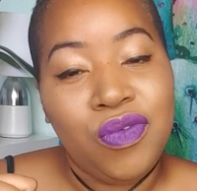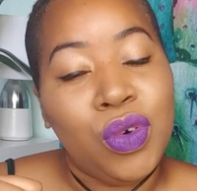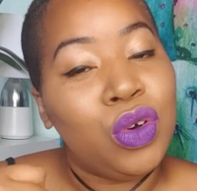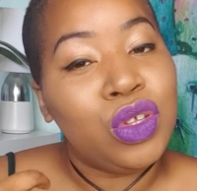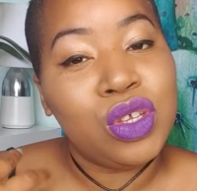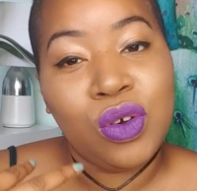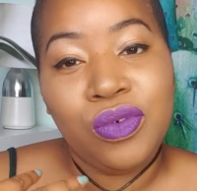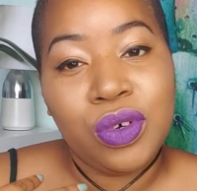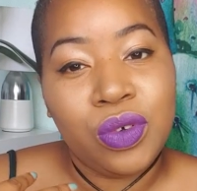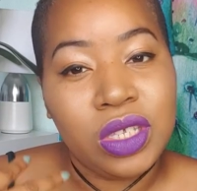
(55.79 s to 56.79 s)
for
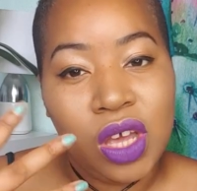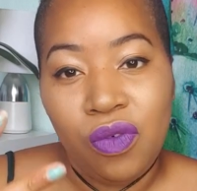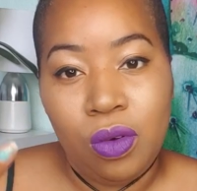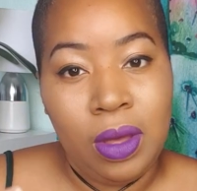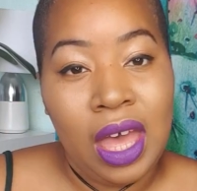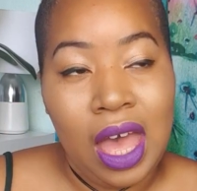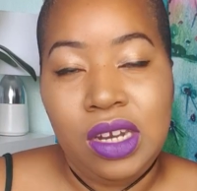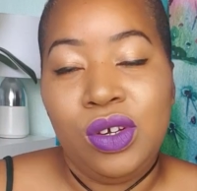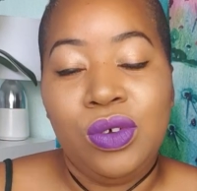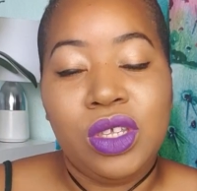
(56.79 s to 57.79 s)
soulful, self aware
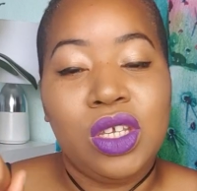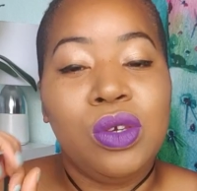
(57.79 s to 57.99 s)
adults.